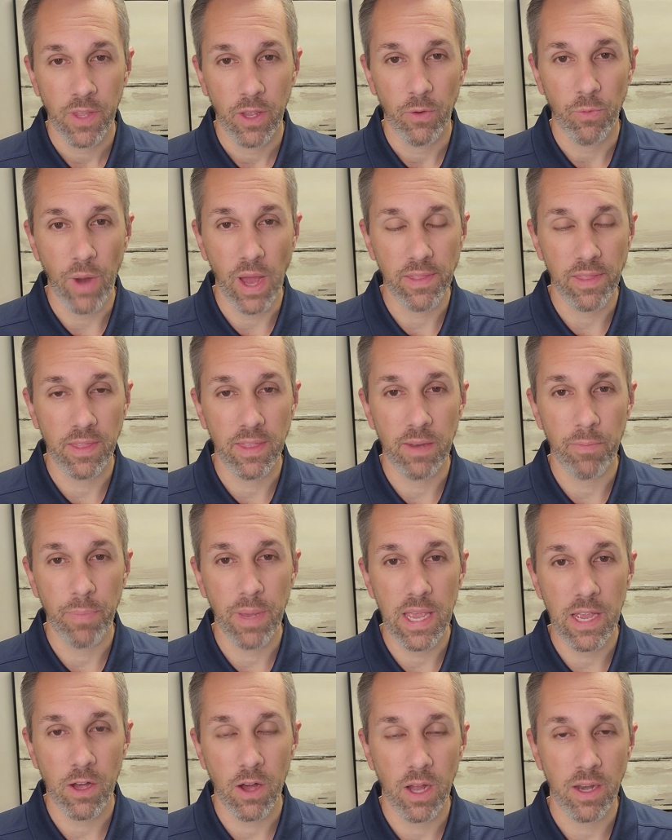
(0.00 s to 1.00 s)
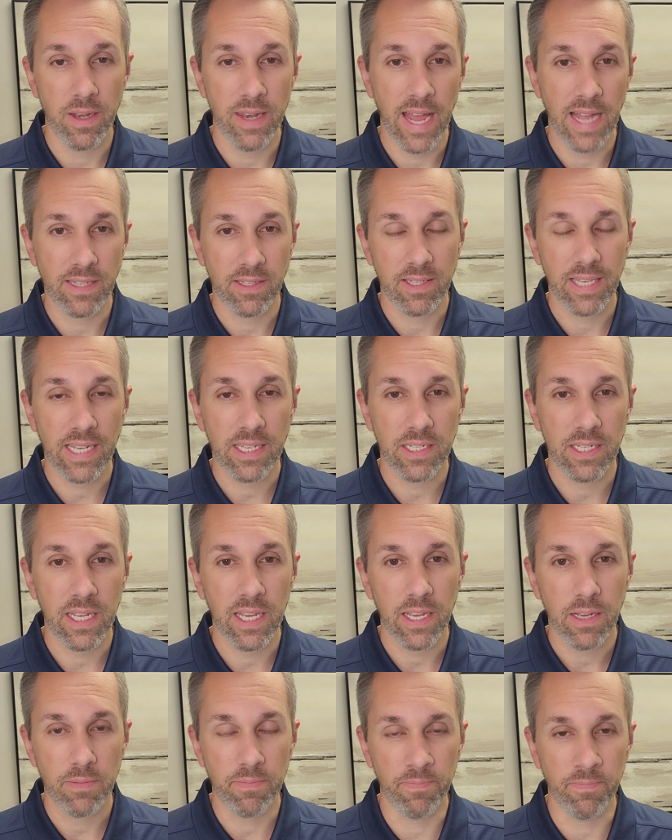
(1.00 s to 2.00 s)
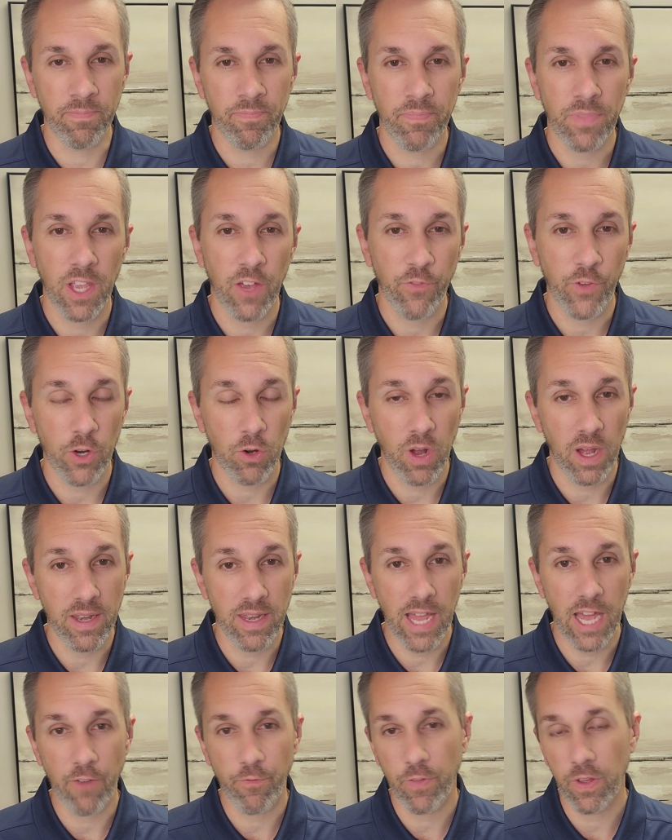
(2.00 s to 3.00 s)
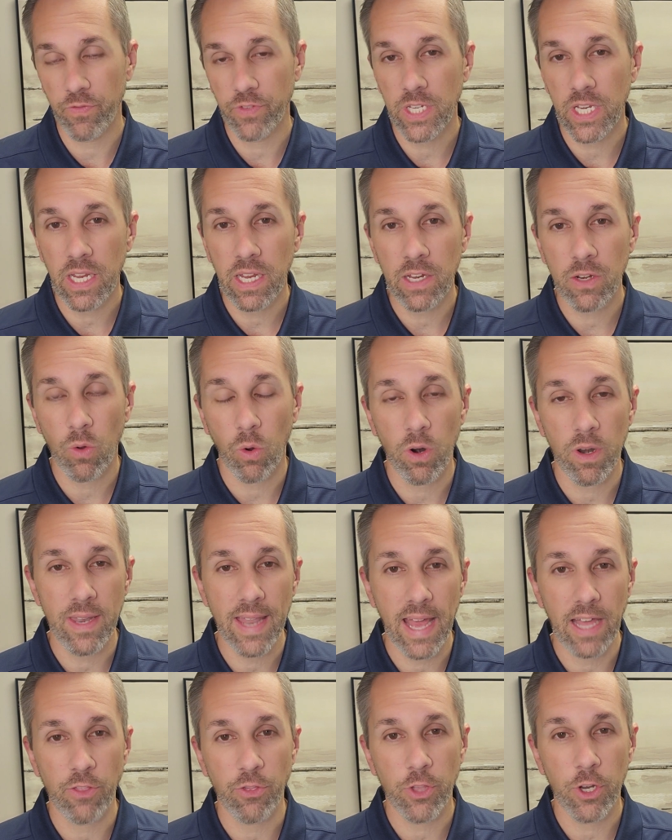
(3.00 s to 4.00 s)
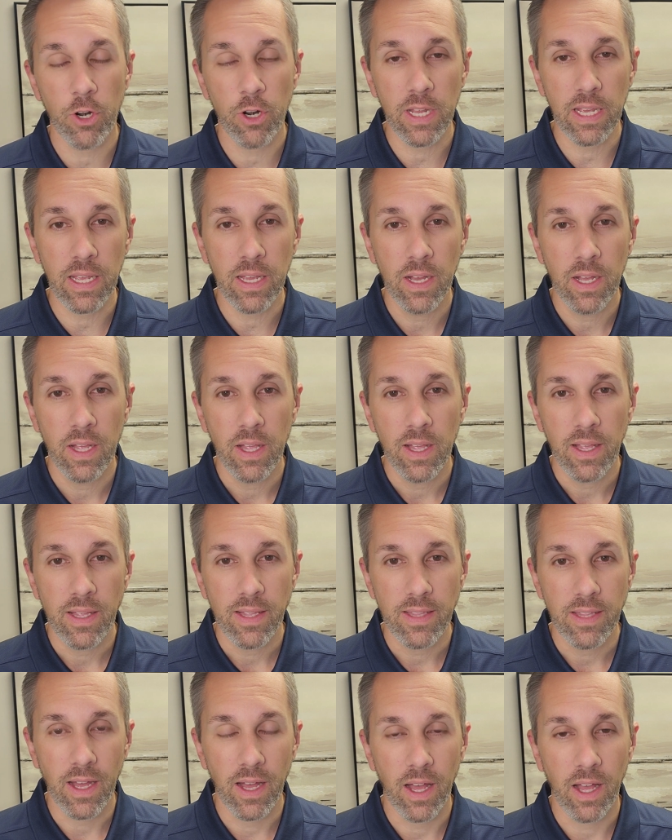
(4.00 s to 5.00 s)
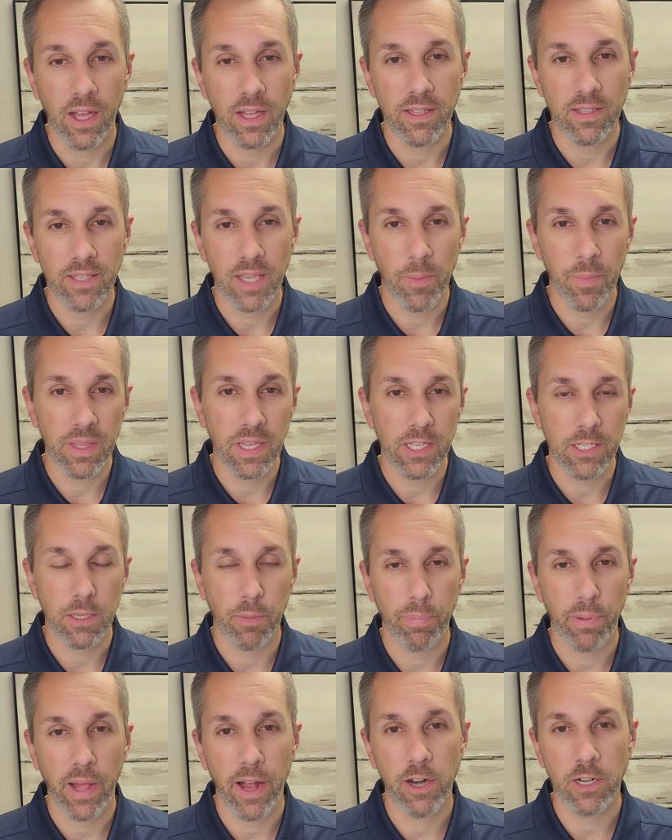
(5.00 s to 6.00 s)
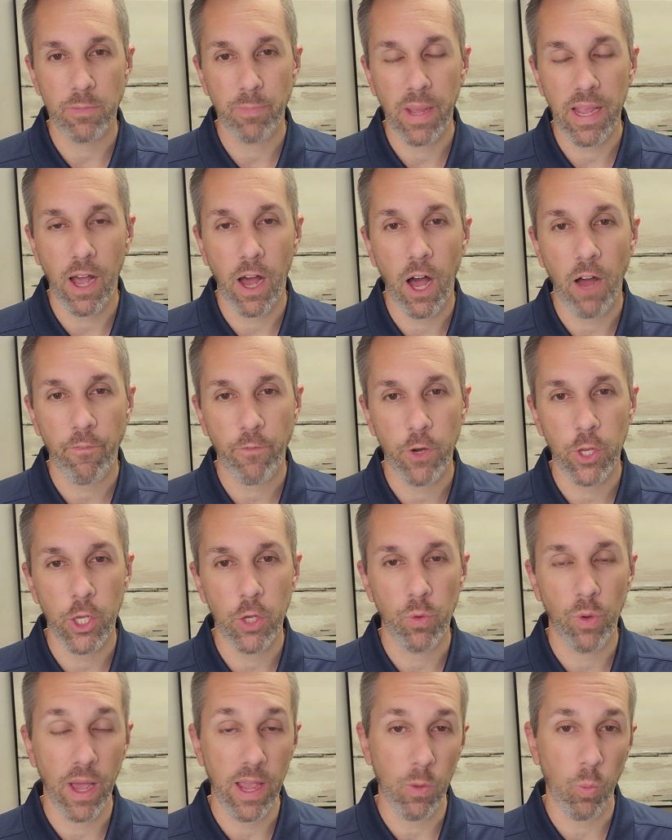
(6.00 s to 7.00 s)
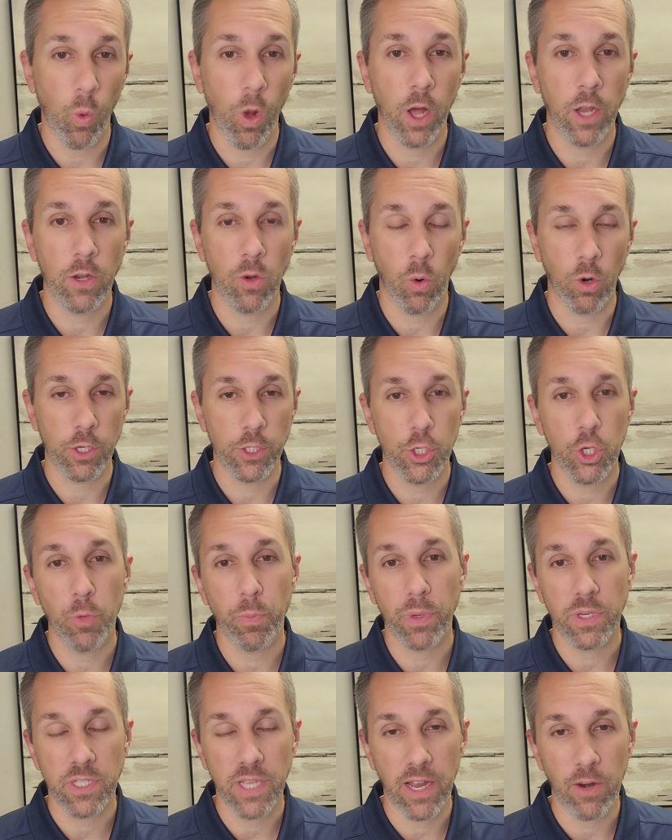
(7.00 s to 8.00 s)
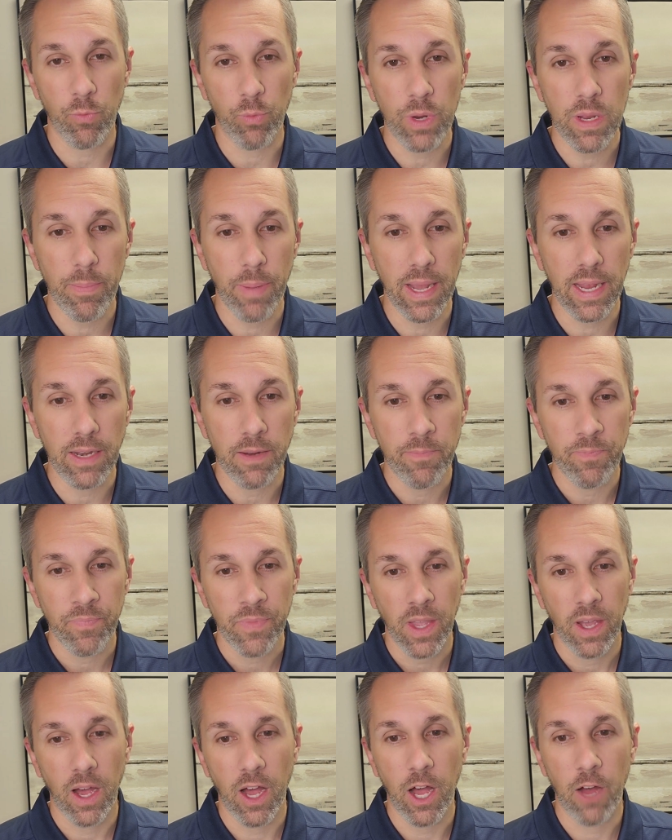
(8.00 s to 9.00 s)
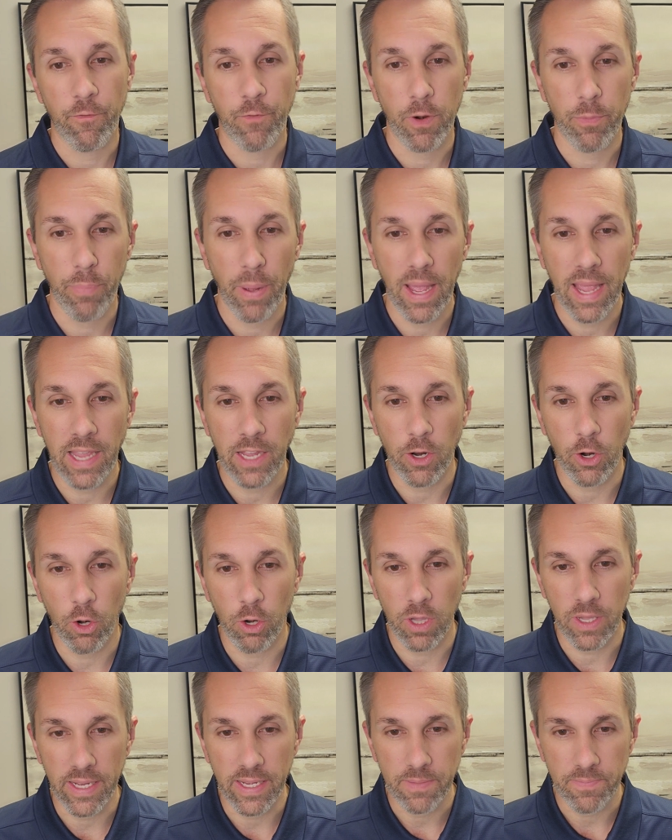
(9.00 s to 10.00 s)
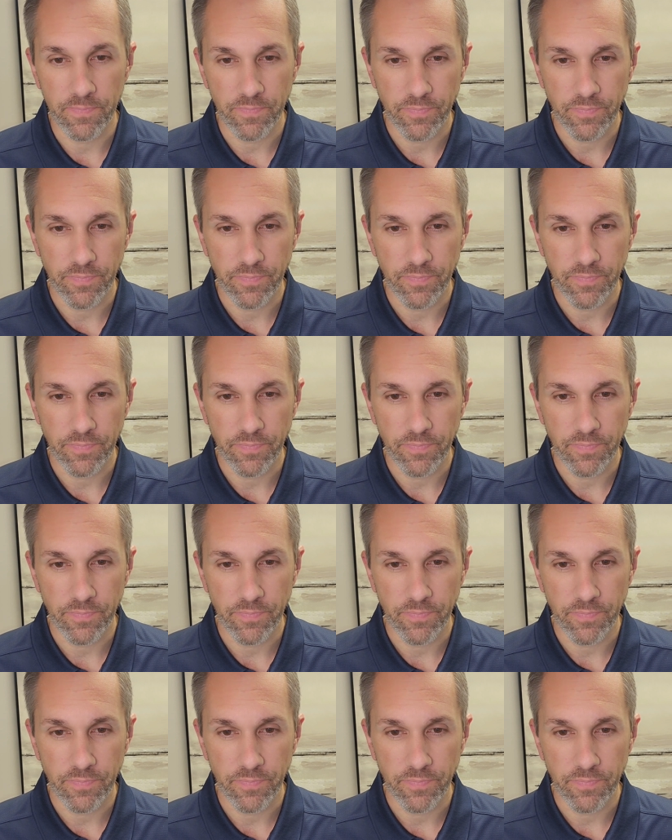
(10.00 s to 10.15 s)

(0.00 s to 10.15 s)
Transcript: Rather than being on net 60, if you're on net 15 or net 30, some of these suppliers may offer you a 1 or 2% rebate for paying early.